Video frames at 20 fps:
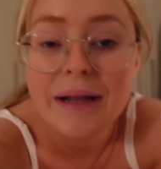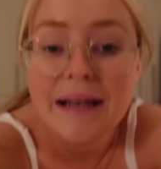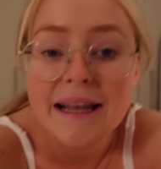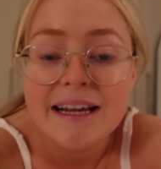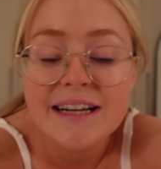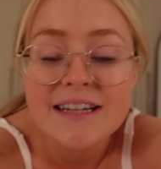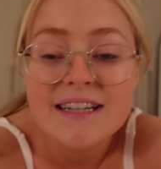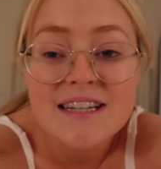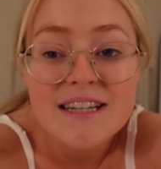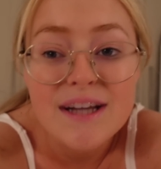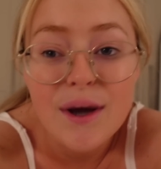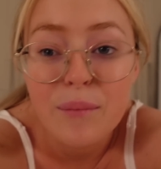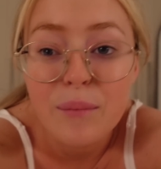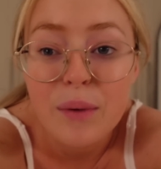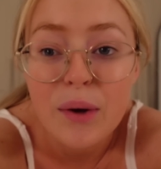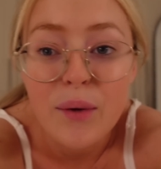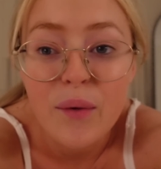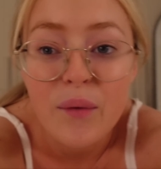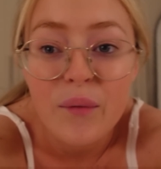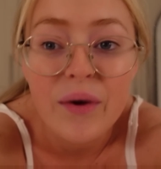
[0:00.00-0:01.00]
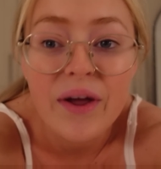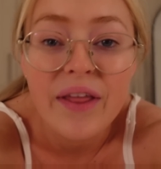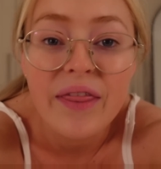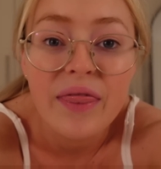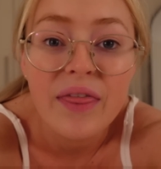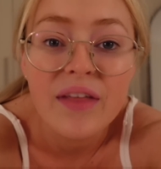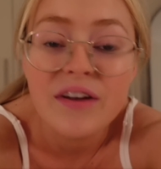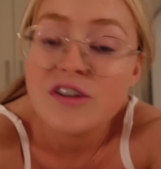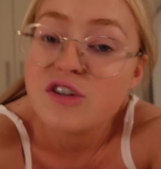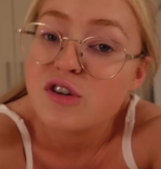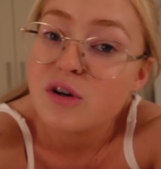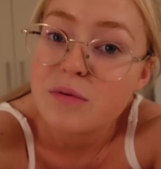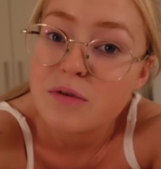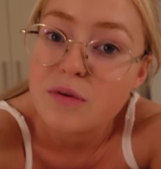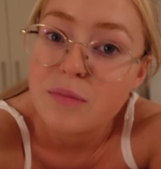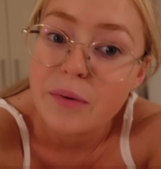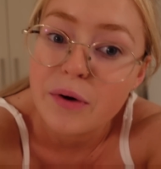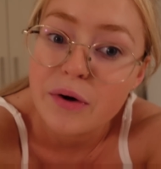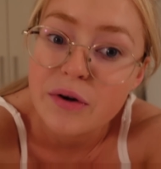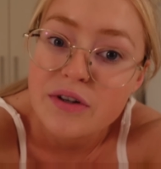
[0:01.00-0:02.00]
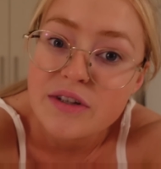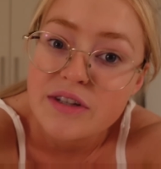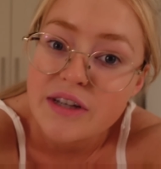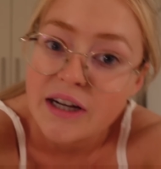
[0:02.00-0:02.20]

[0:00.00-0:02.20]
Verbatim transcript: linked down below in the description box,